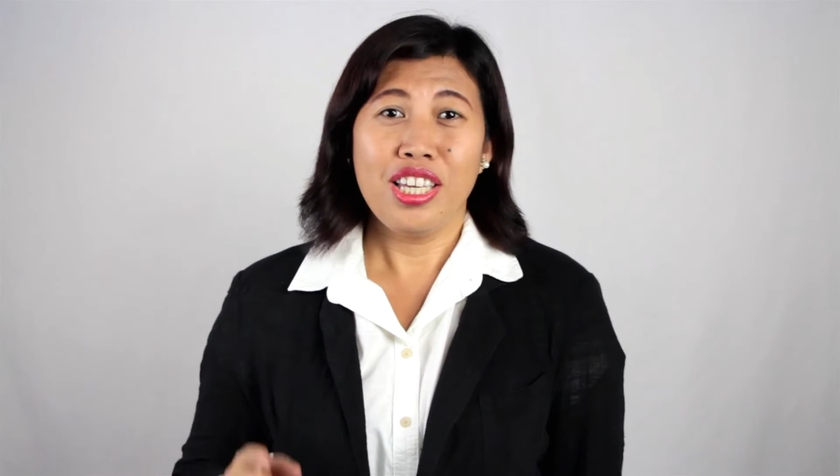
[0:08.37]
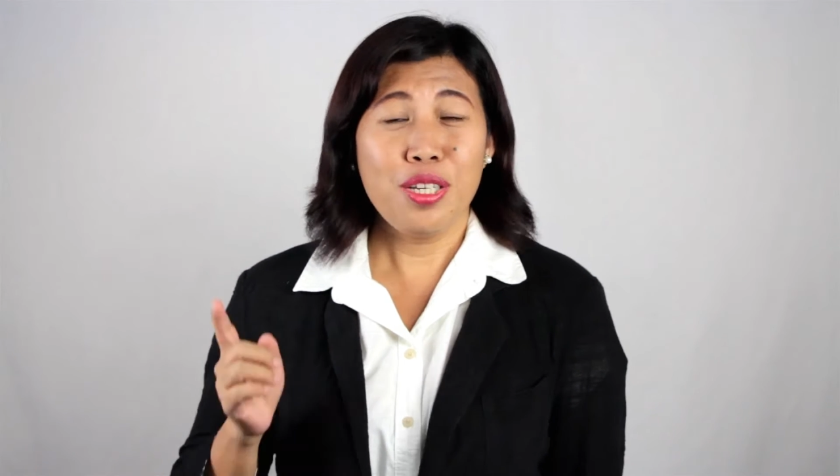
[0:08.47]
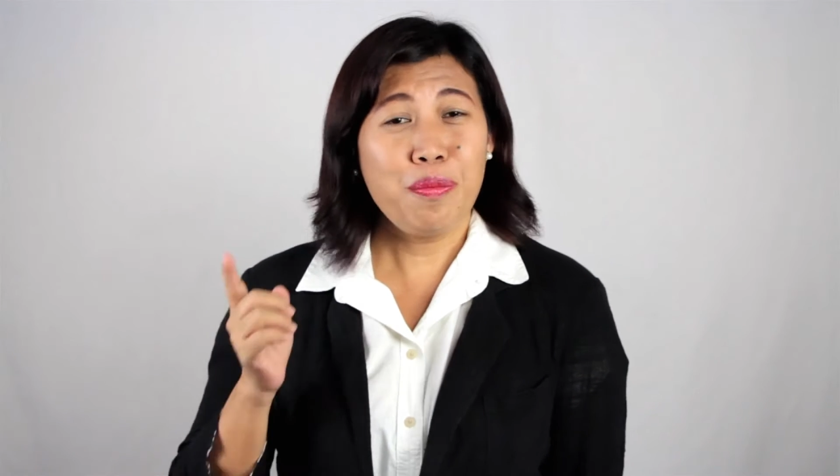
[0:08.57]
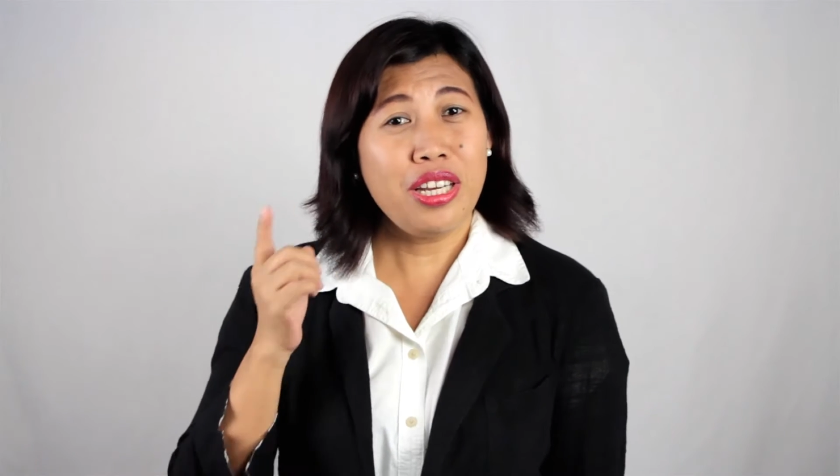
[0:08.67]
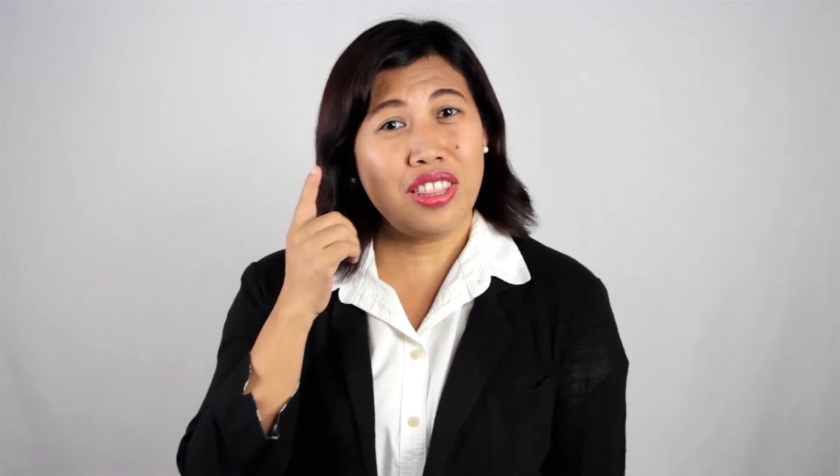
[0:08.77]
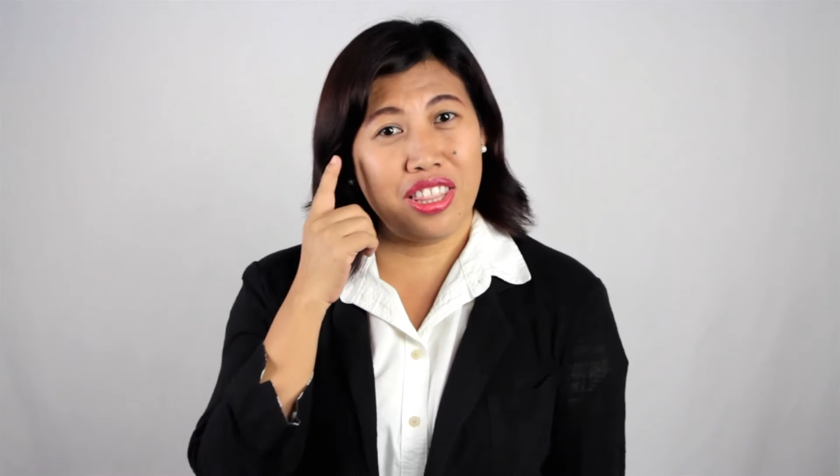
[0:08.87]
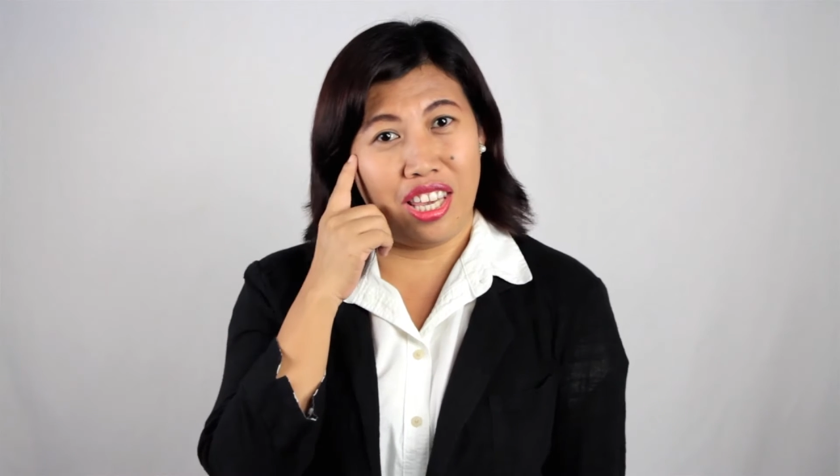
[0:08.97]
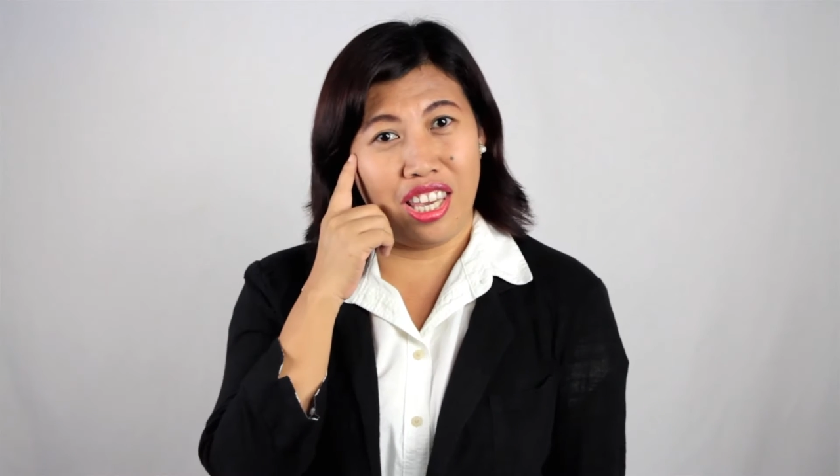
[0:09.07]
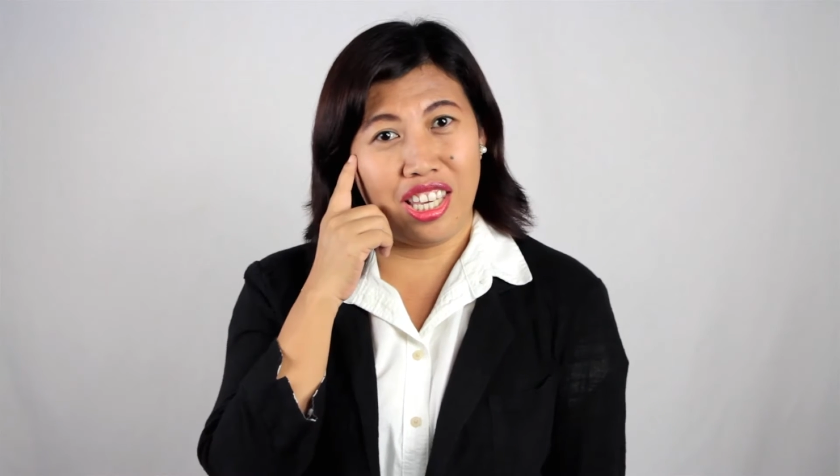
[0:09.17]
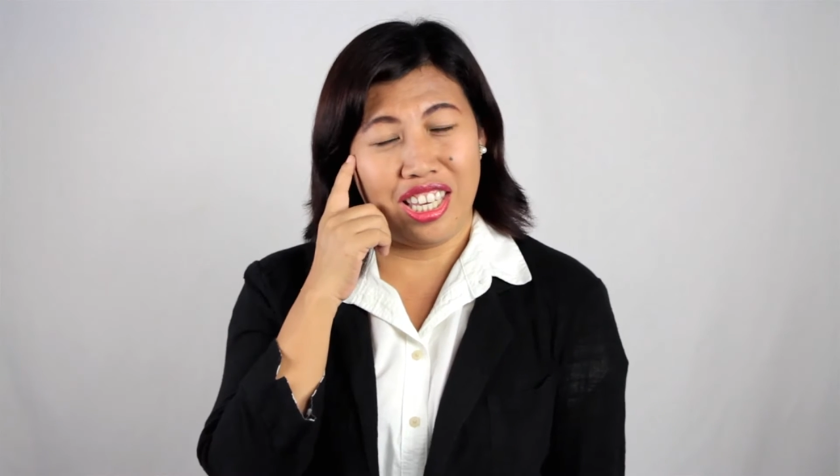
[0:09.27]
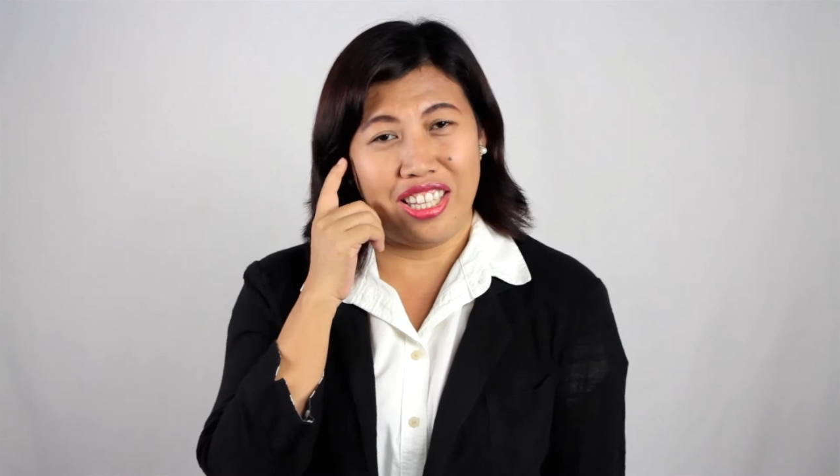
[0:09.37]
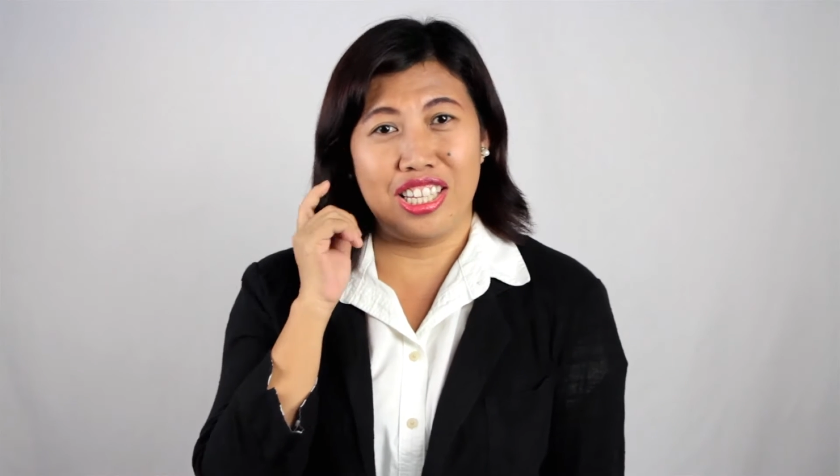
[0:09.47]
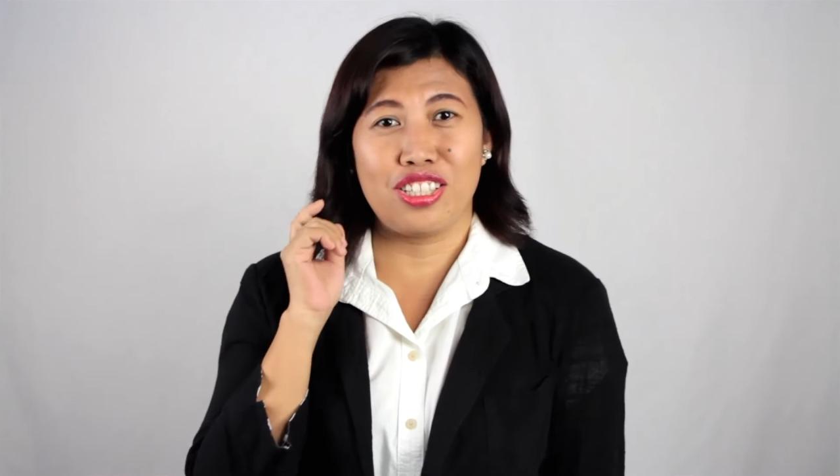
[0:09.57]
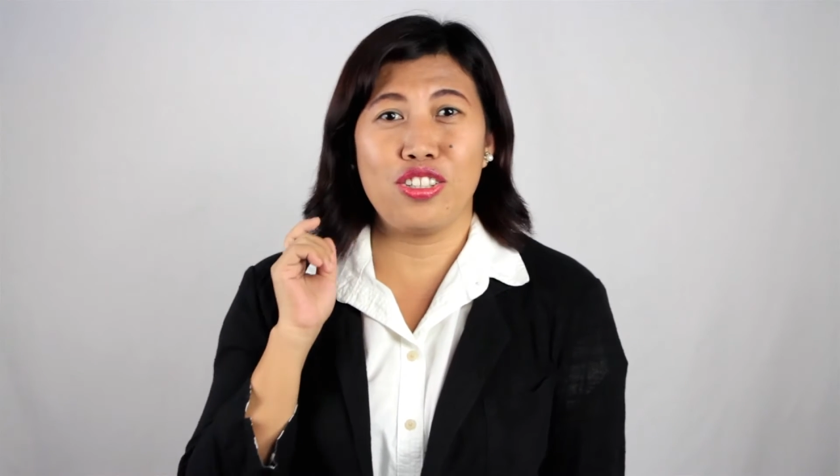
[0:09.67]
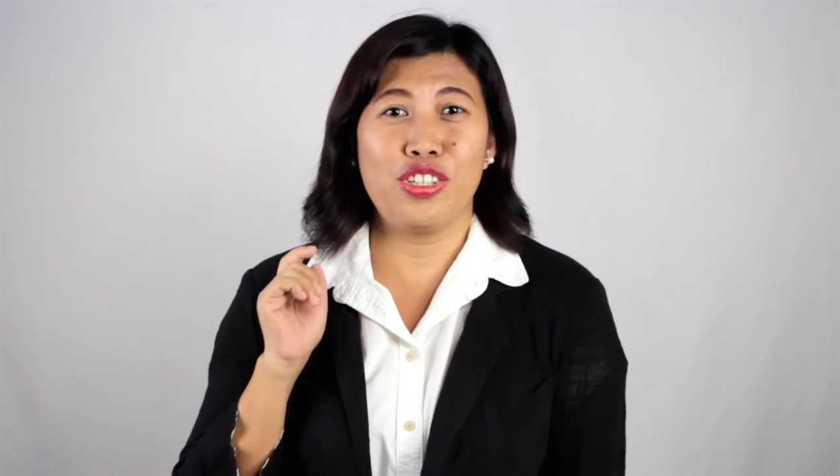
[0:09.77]
You might think
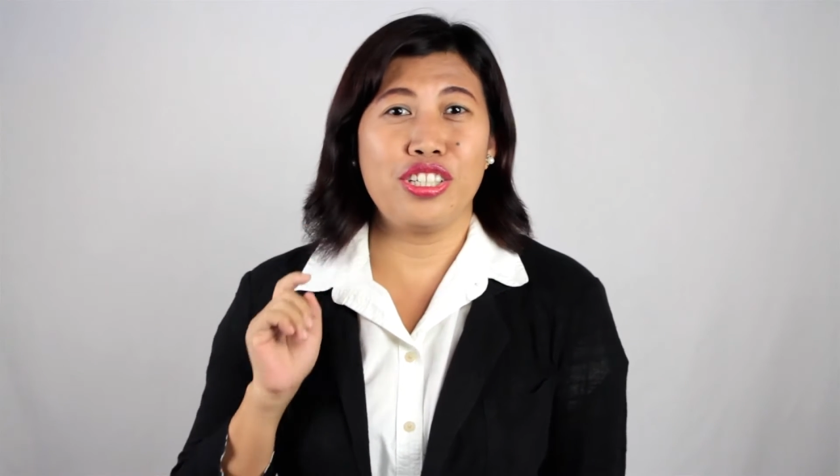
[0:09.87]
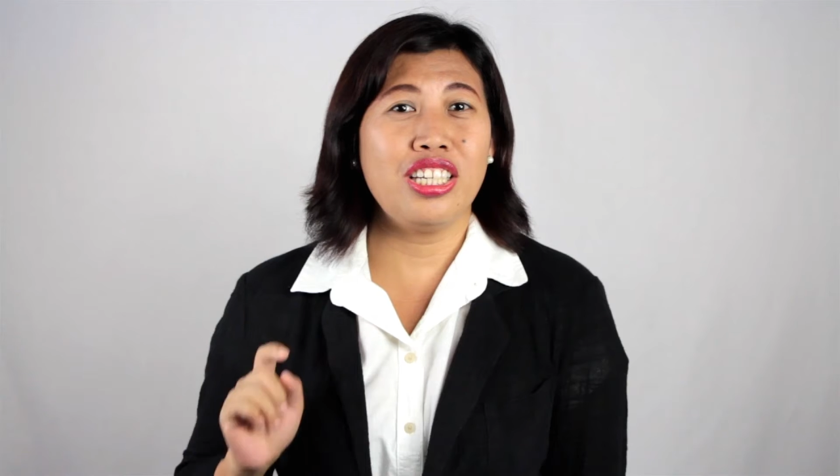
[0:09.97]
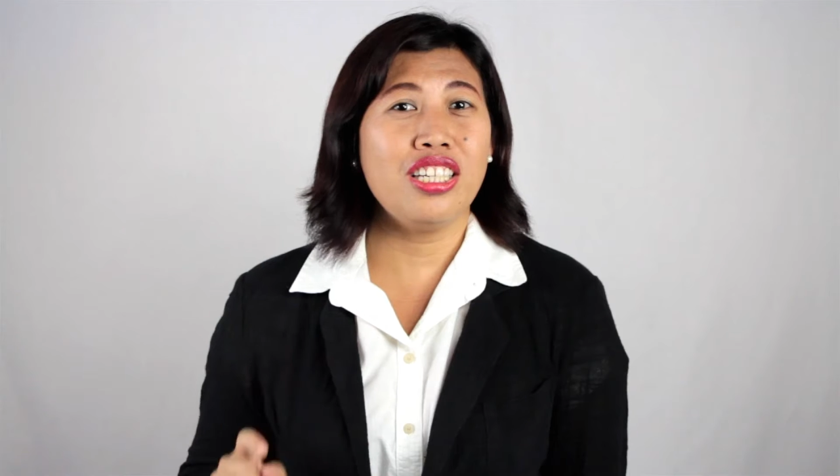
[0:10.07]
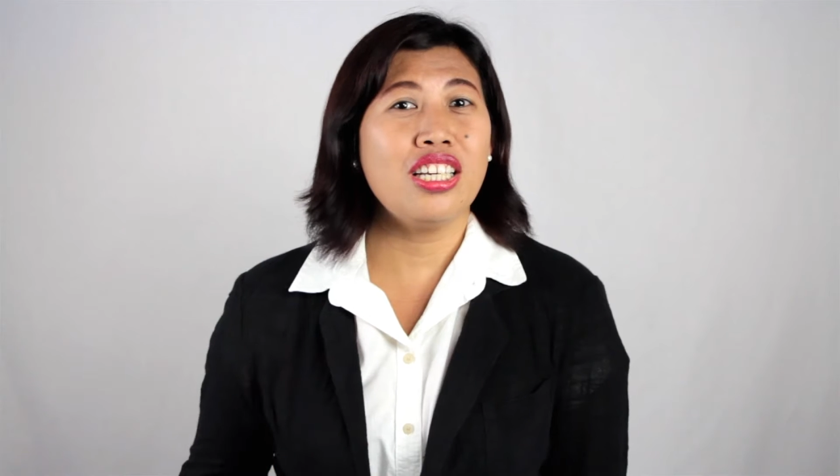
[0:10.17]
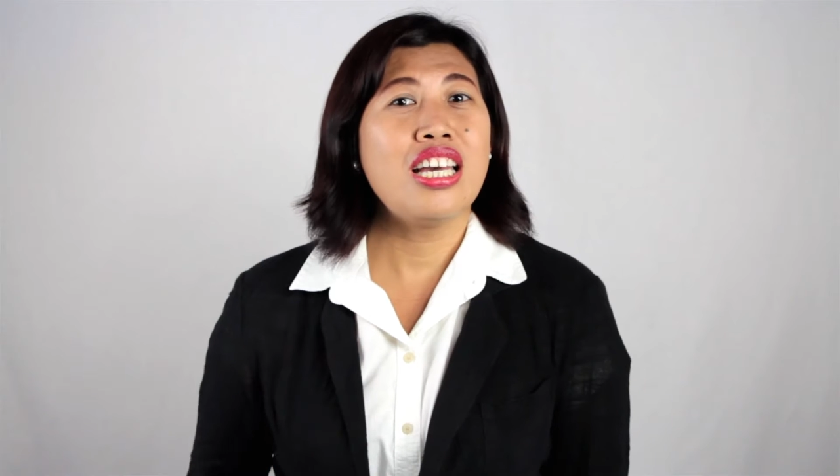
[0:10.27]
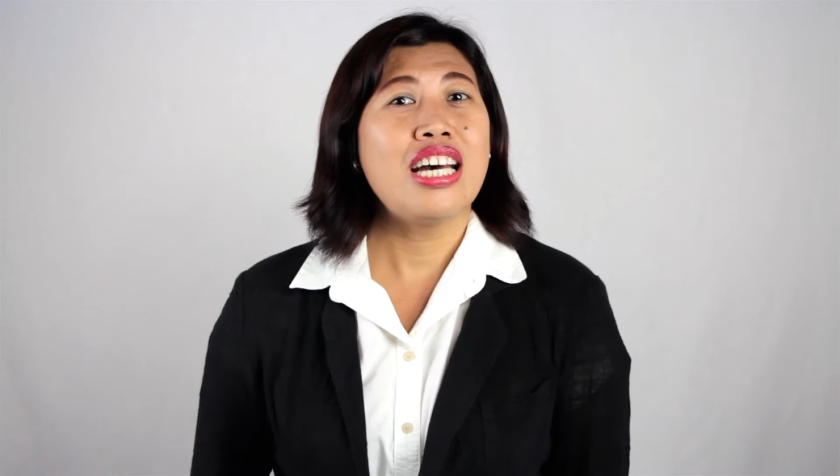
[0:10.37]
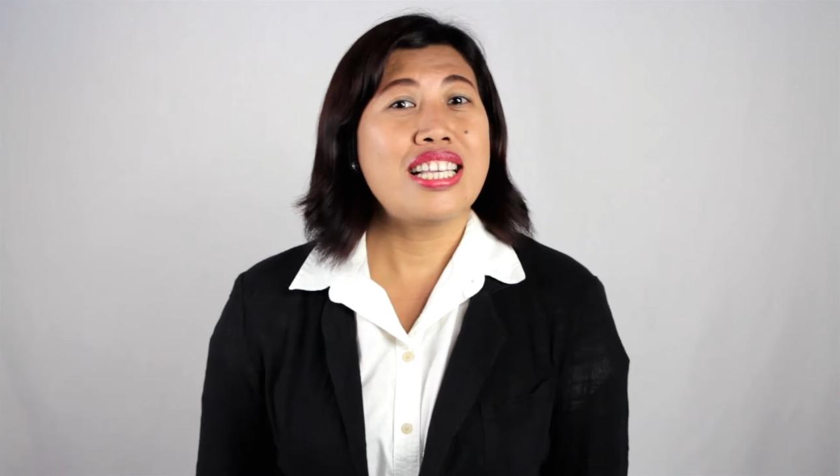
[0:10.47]
that learning